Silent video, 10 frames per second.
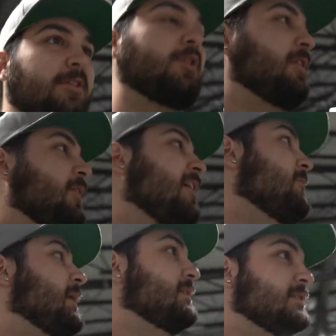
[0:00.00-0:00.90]
to 35
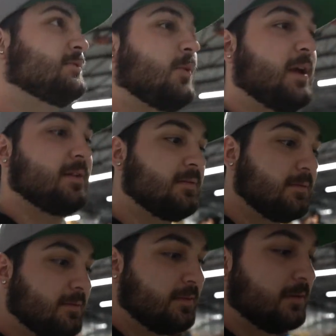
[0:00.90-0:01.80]
minutes is when
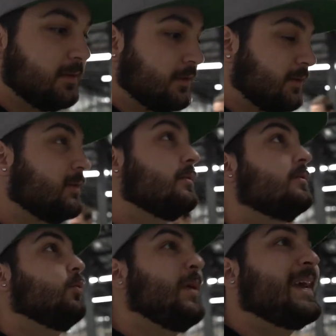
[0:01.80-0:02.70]

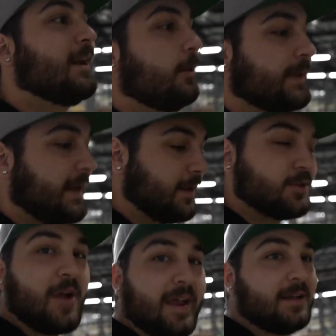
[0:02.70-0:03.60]
we get updated on track.